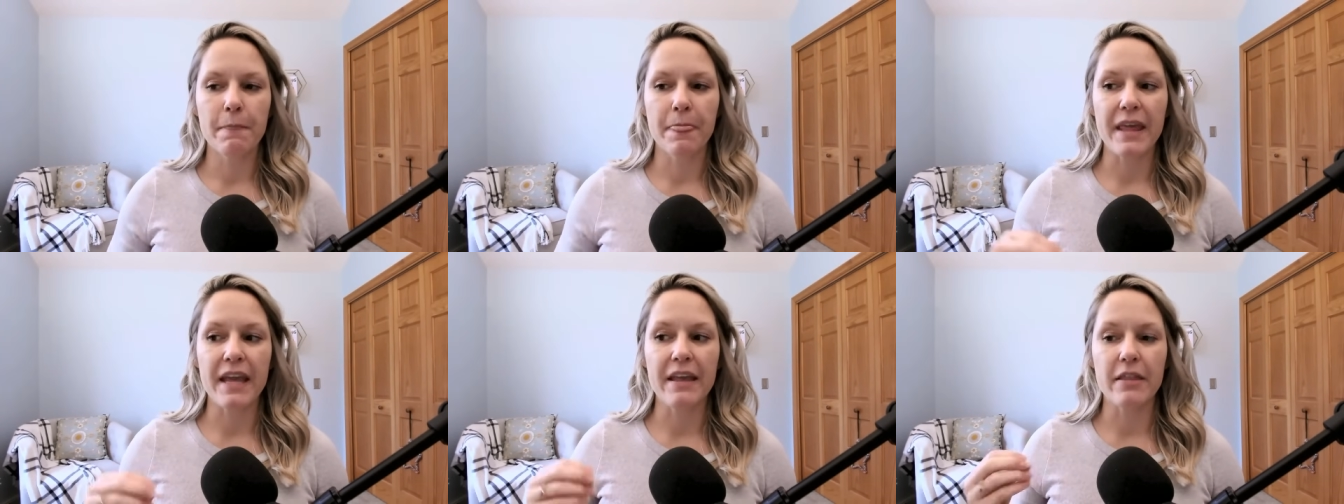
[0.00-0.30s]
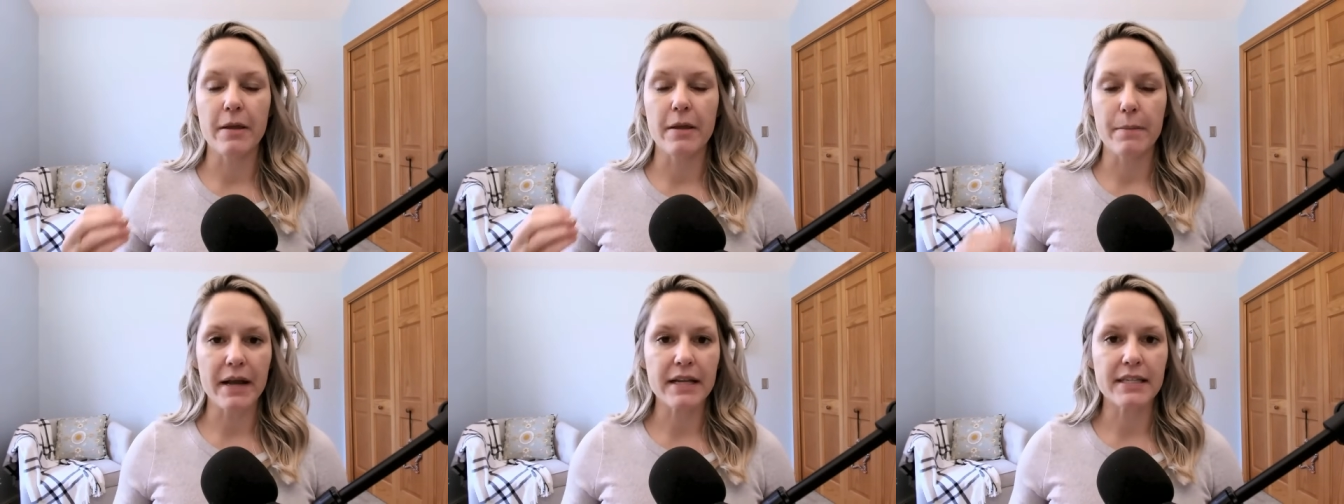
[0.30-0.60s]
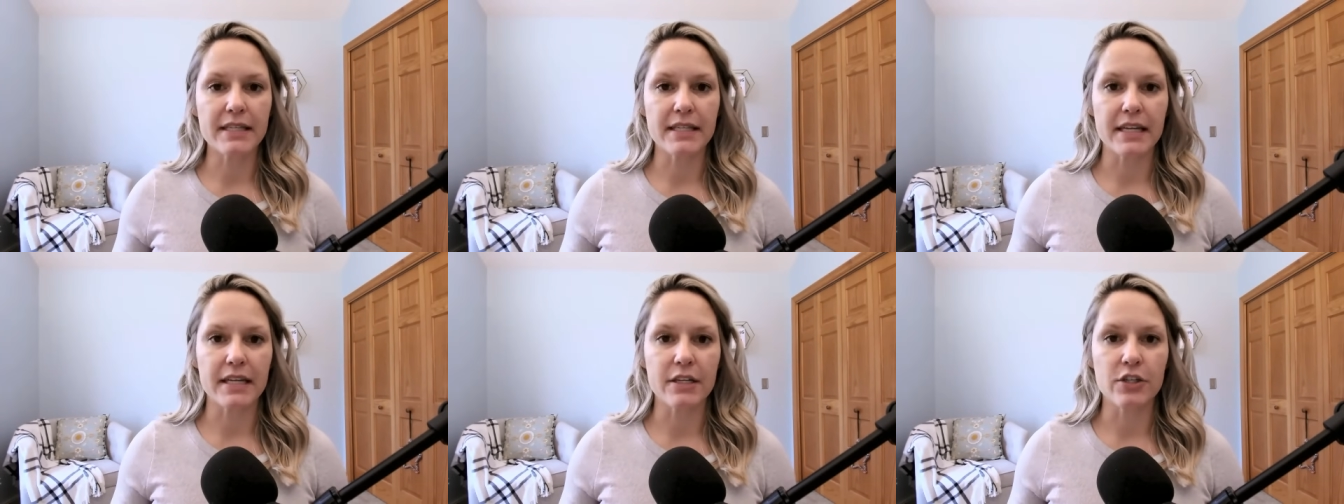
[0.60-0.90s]
in the
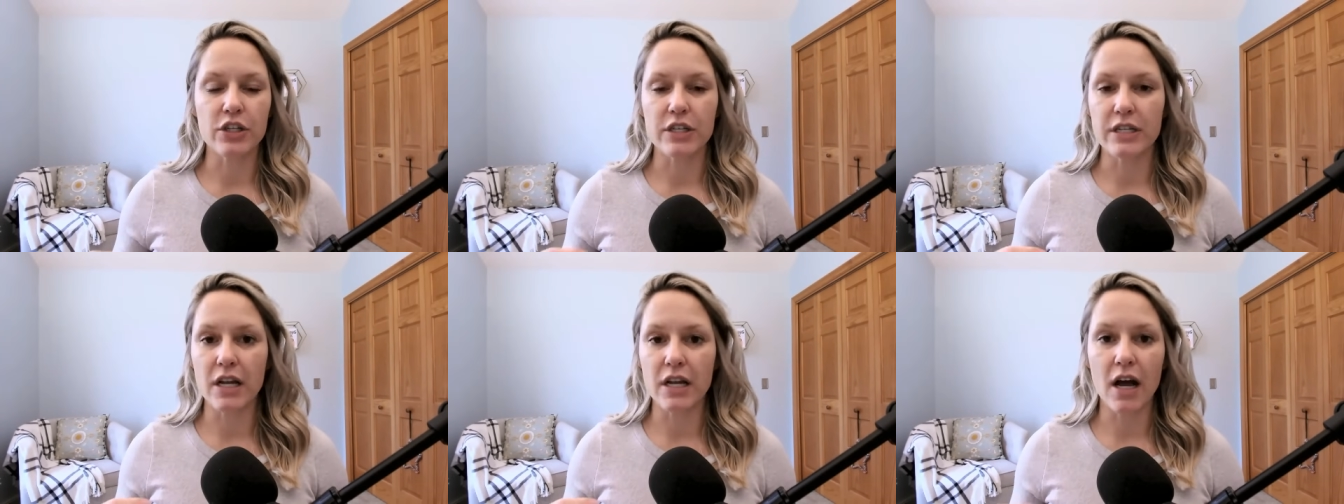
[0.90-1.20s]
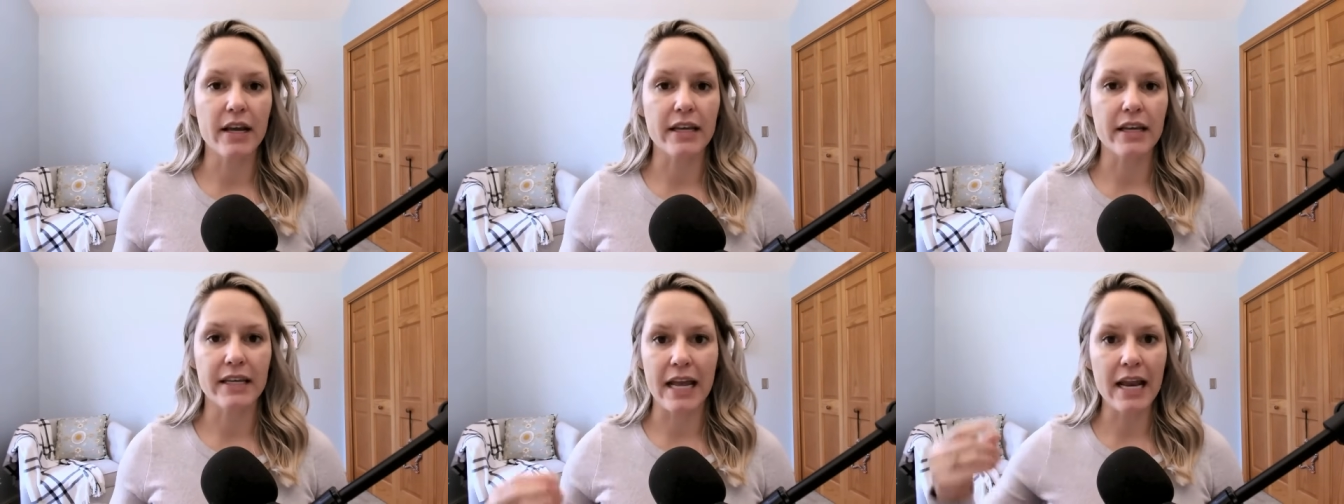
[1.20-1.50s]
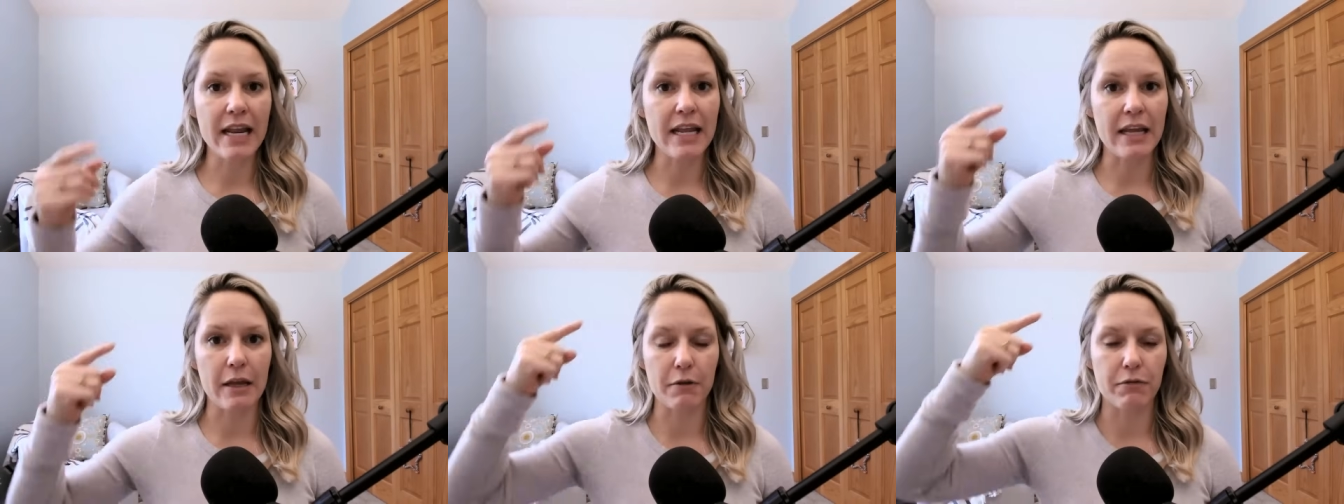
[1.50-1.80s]
message not
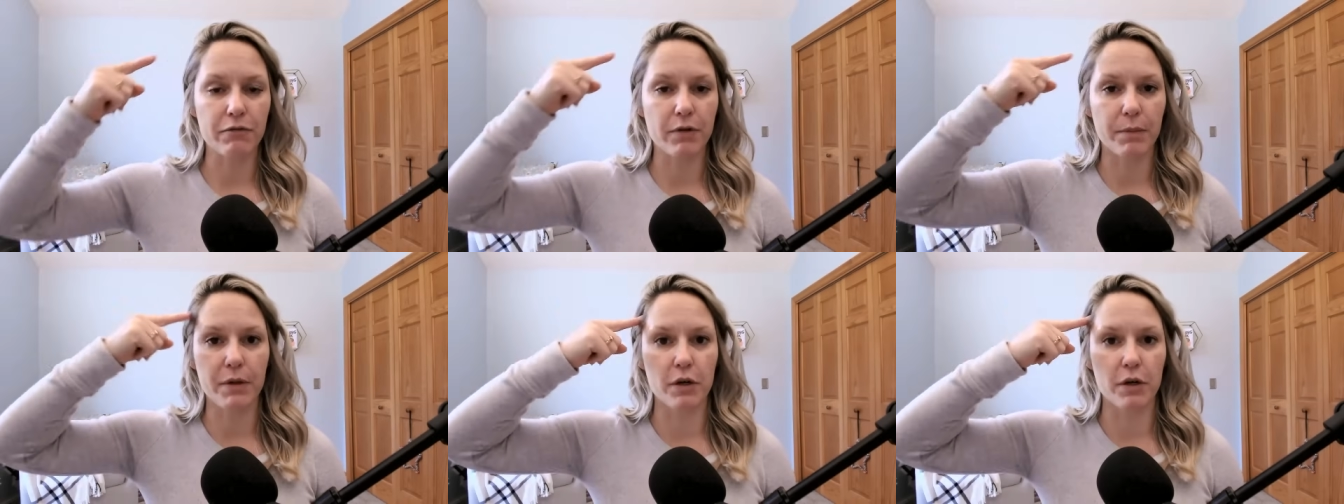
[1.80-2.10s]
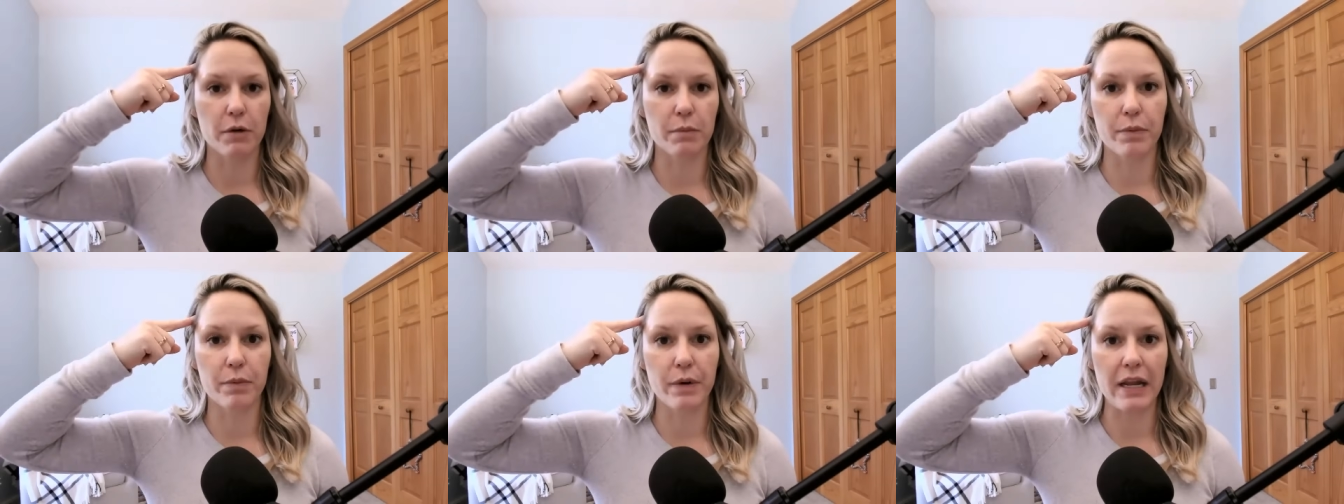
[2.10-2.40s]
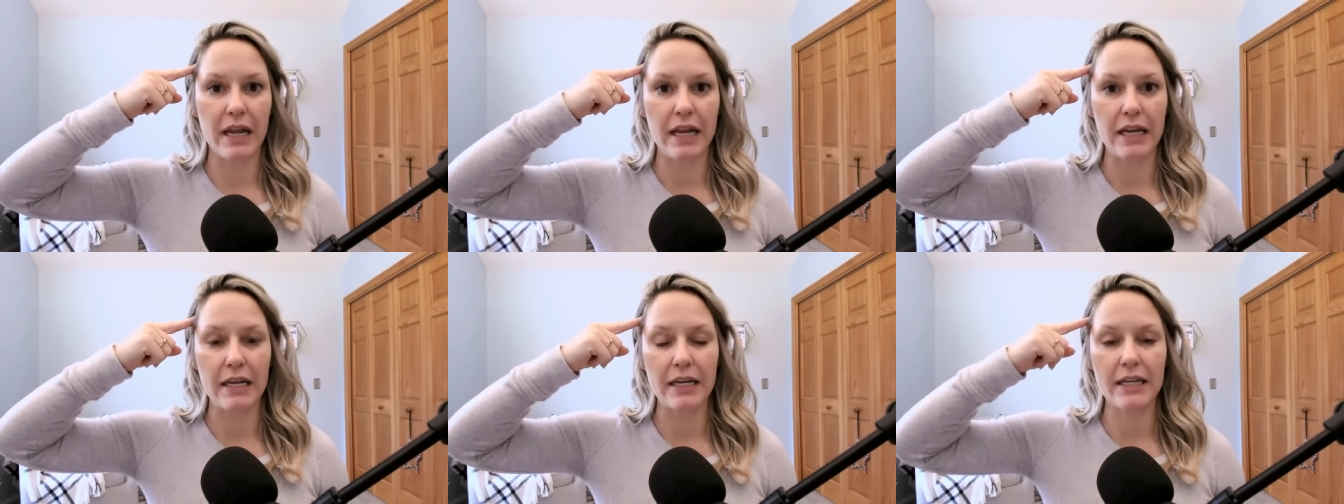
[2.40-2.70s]
getting from your
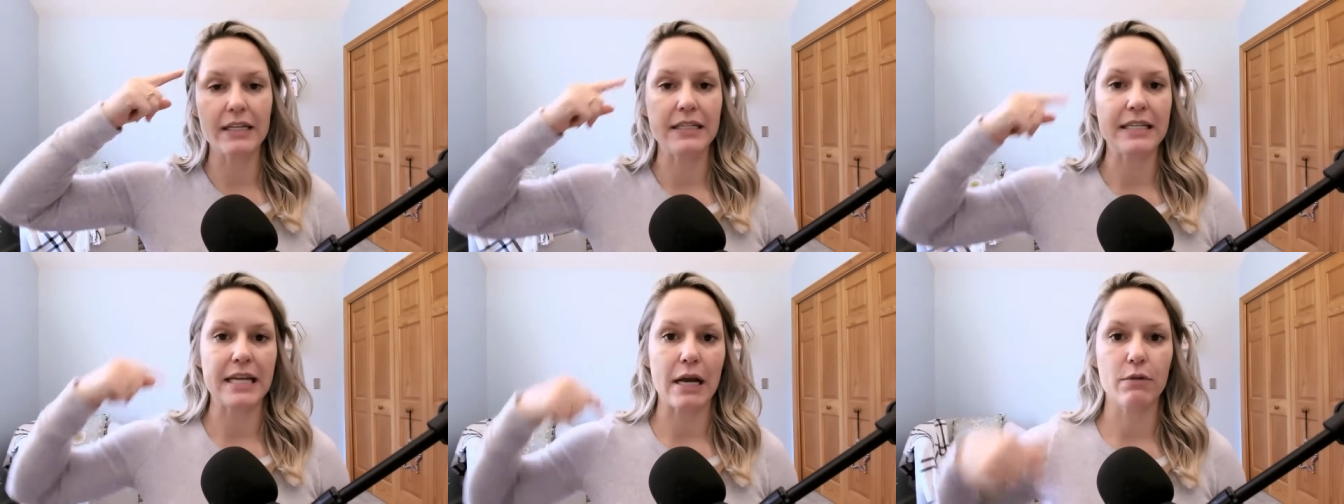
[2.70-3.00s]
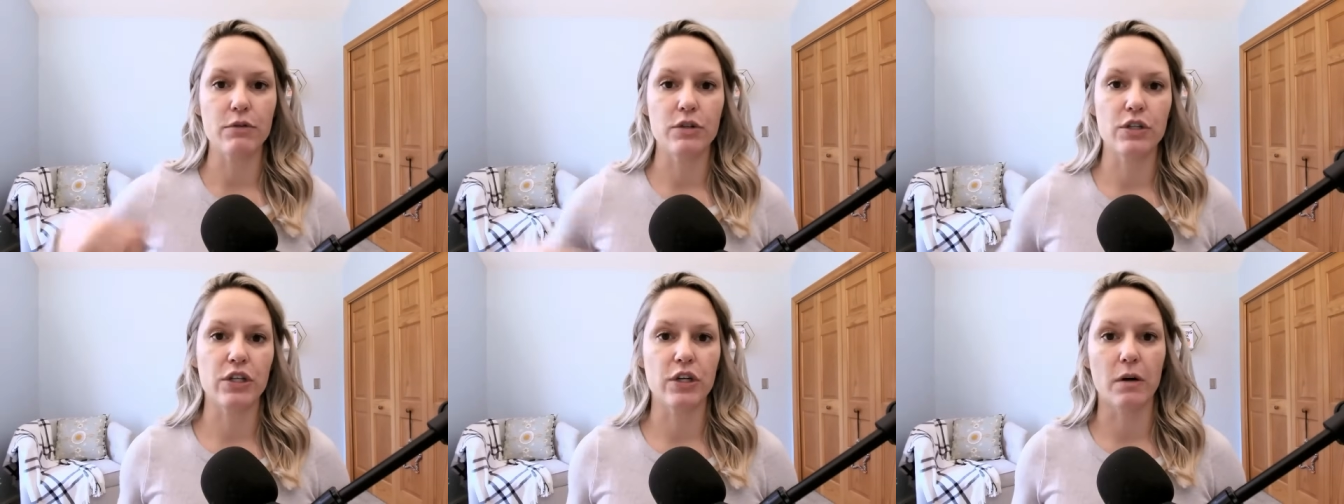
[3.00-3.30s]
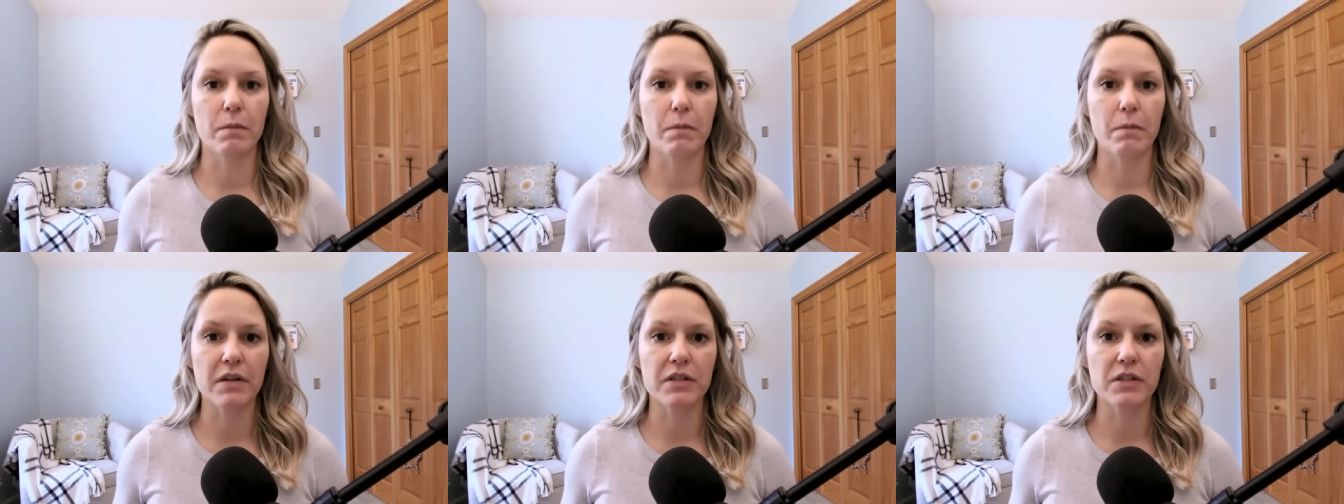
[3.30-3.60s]
brain down to your
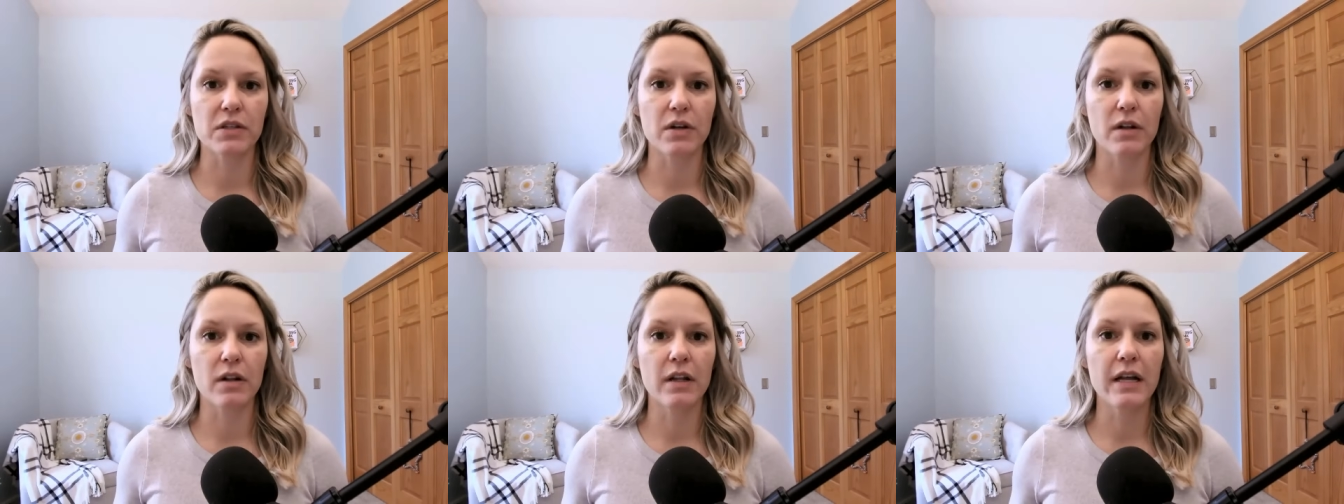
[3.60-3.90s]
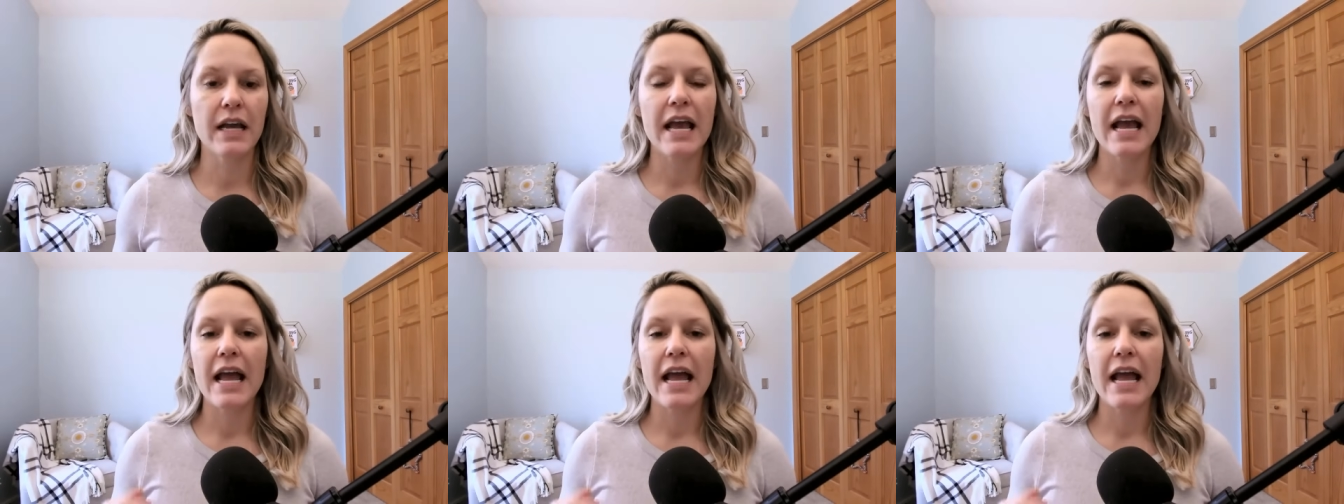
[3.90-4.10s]
muscle.